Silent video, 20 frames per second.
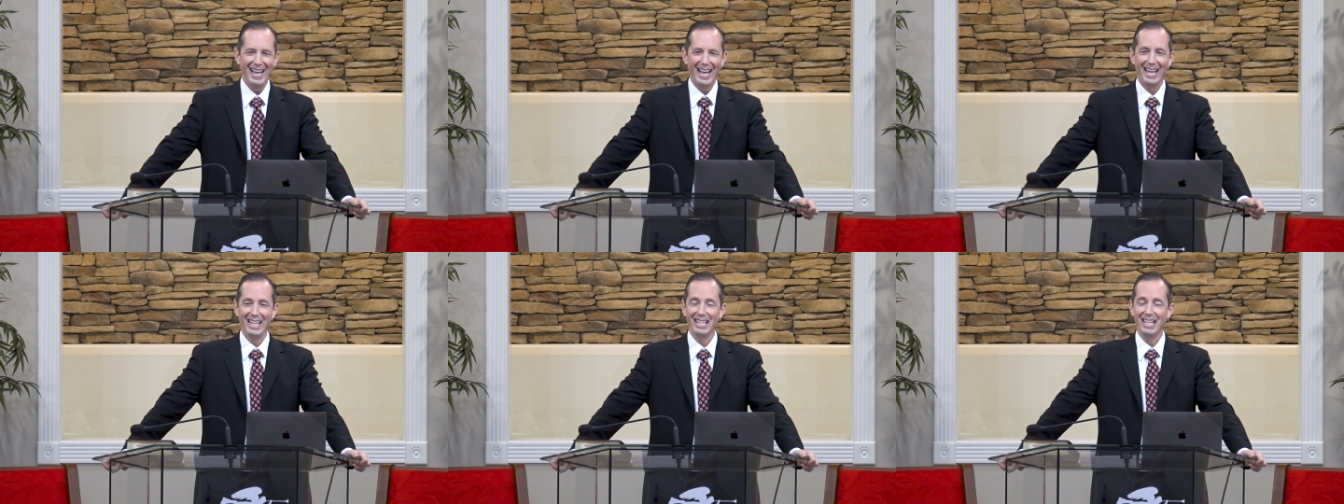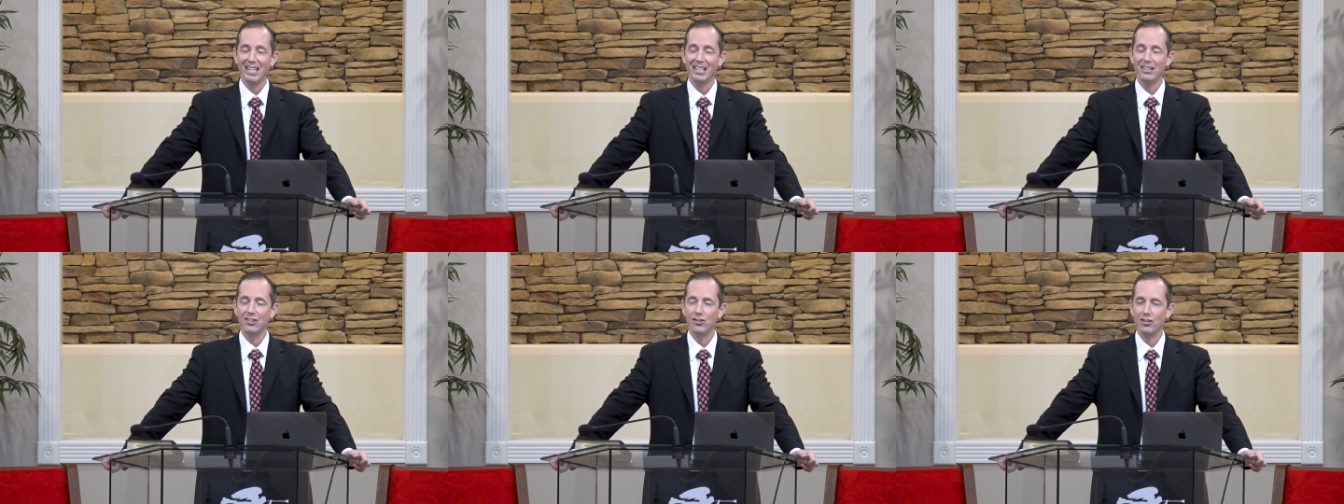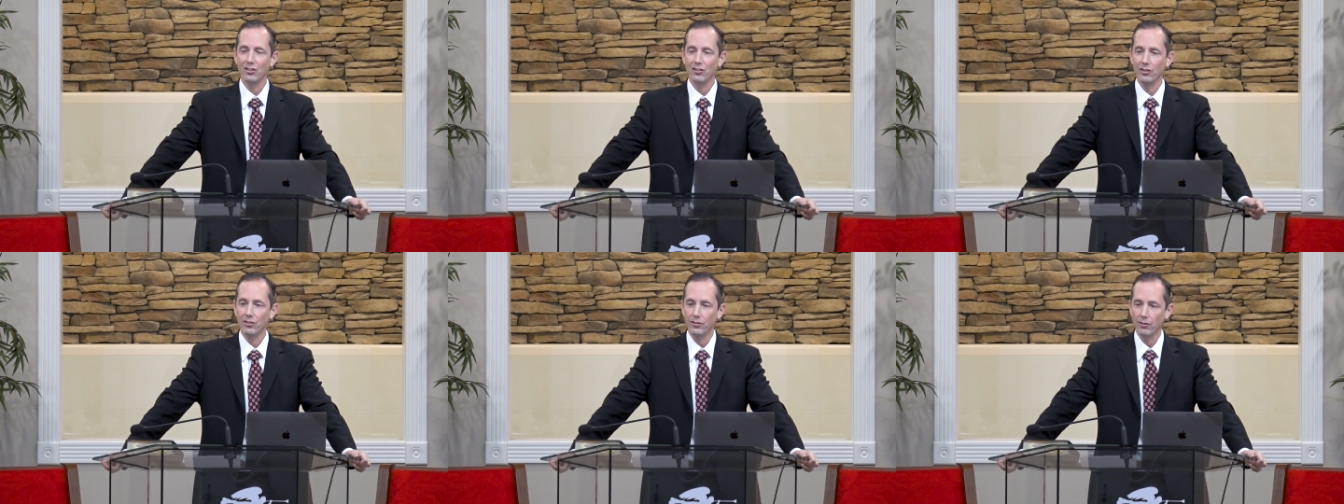And then
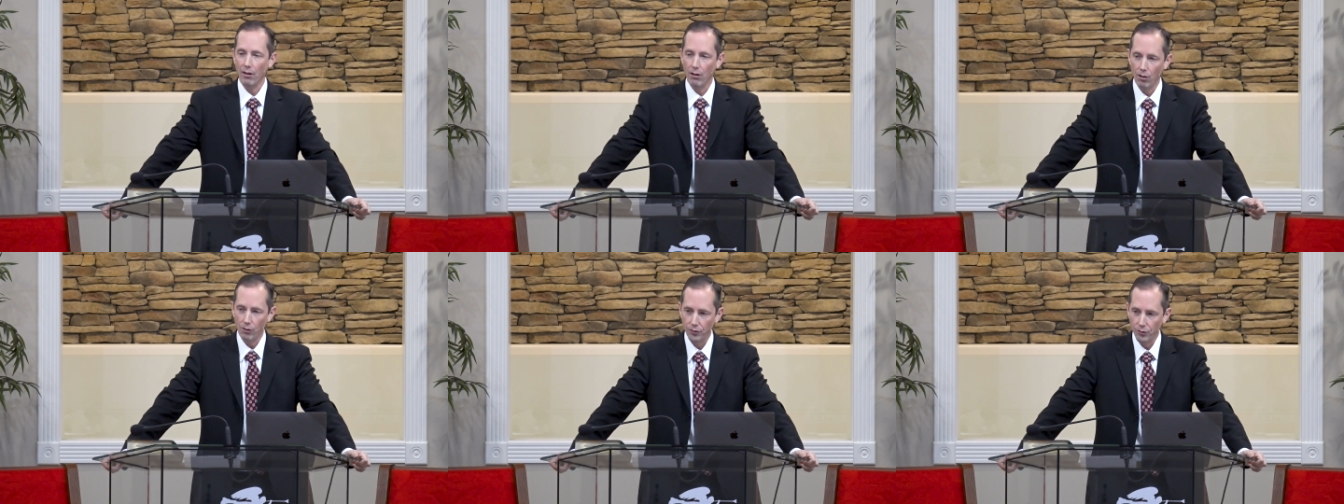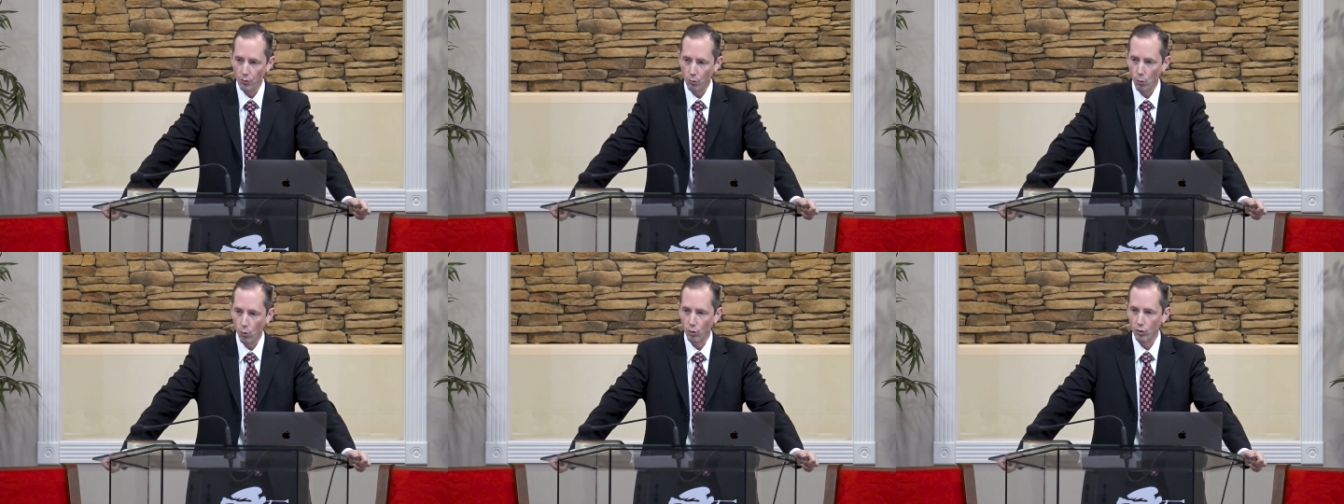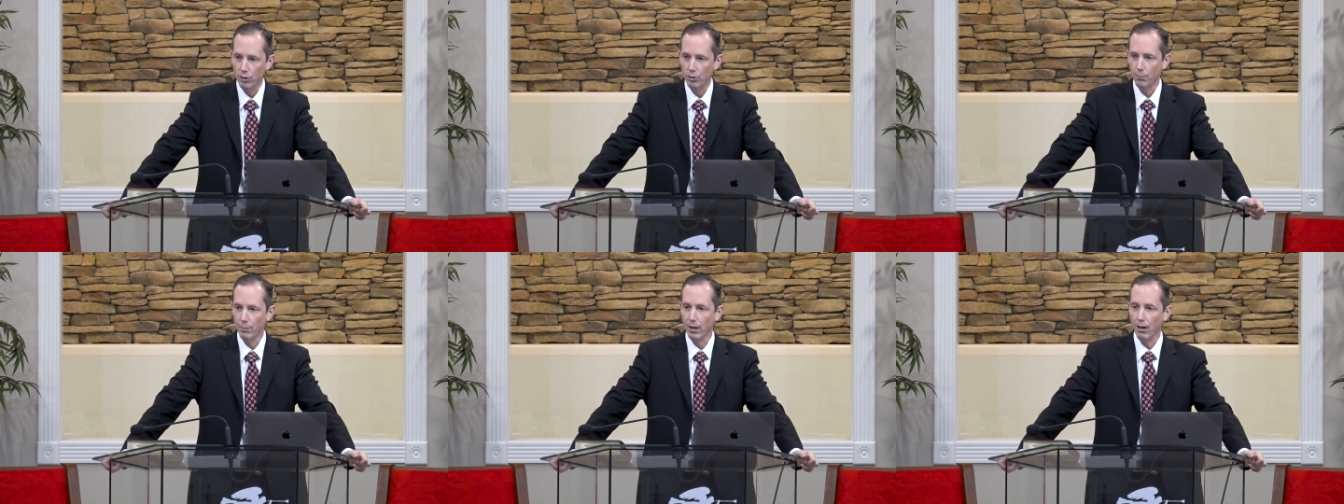Jesus also
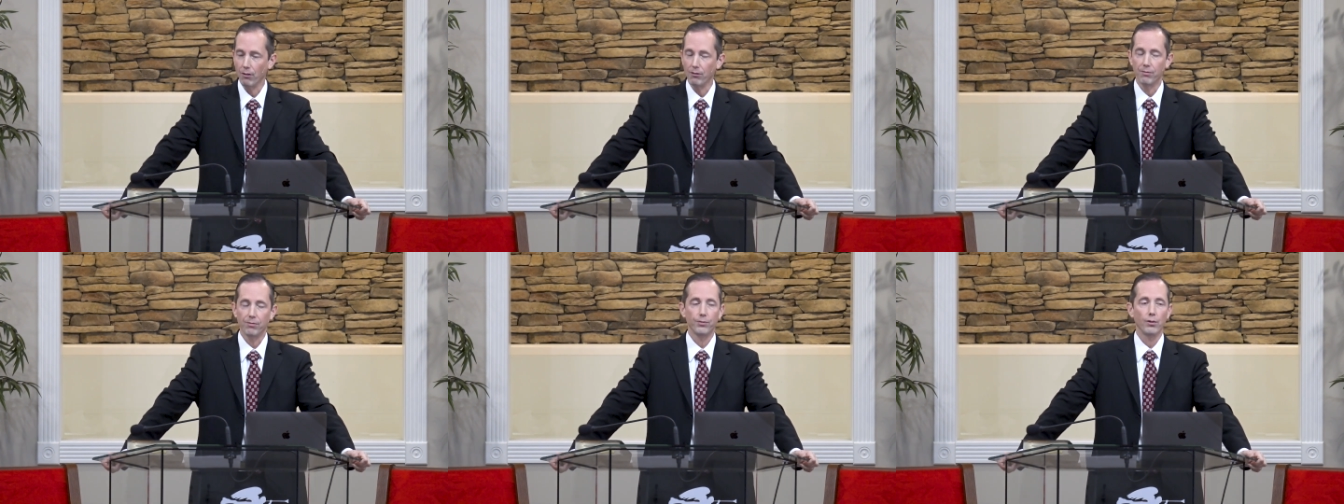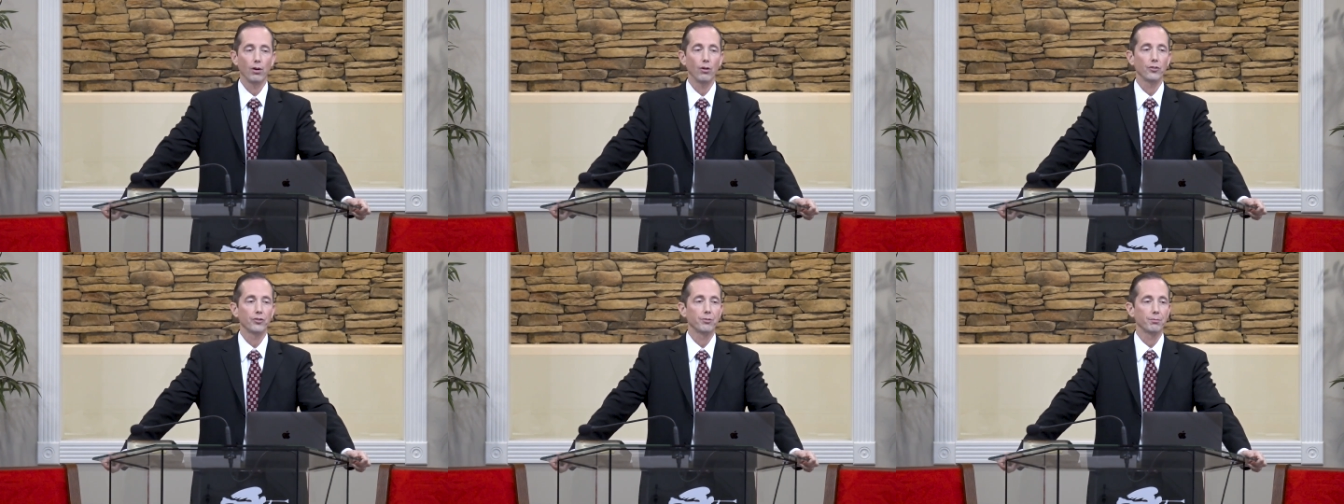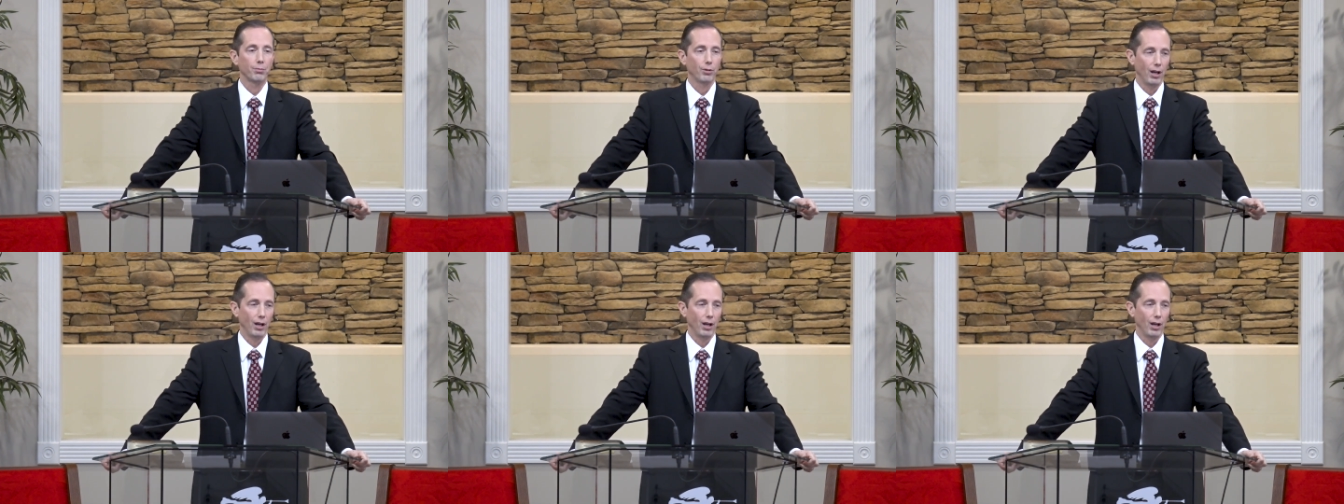warned about false